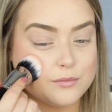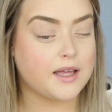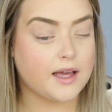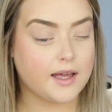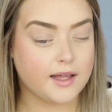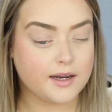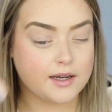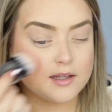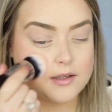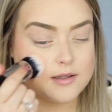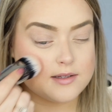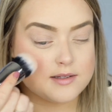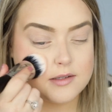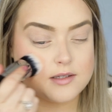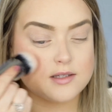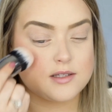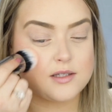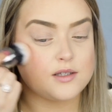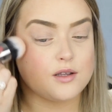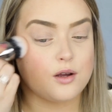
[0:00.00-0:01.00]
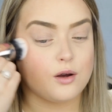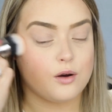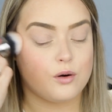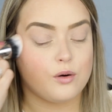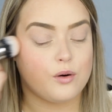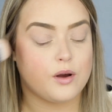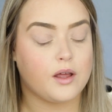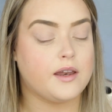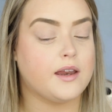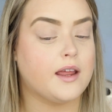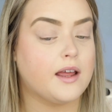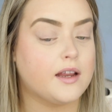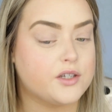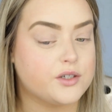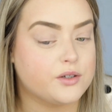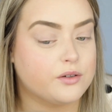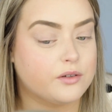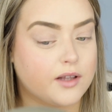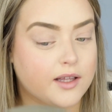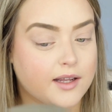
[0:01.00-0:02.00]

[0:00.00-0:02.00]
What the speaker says: That is so natural.